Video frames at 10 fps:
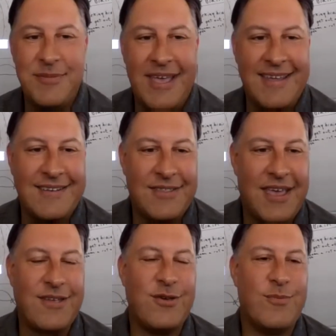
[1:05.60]
and
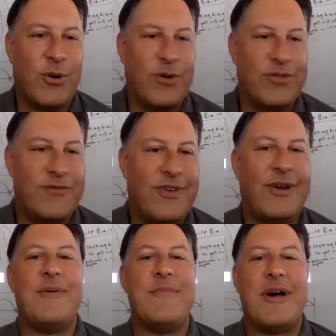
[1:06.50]
thank you both
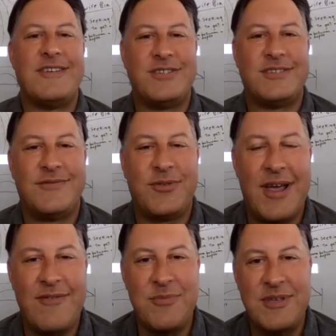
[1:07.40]
very much for
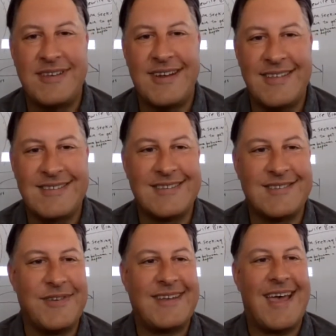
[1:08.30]
having me today. This is
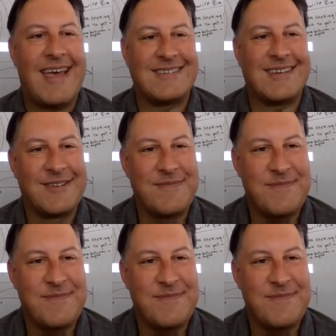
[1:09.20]
fantastic.